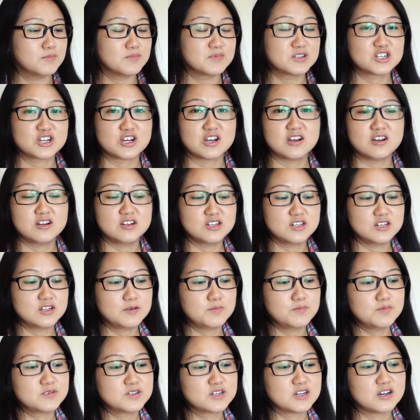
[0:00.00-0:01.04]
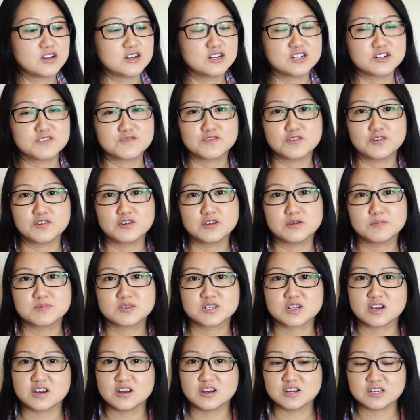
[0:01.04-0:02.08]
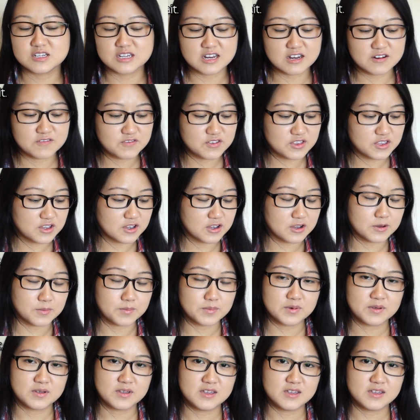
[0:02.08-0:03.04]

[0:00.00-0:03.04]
Charge it up, charge your phone up, charge everything up.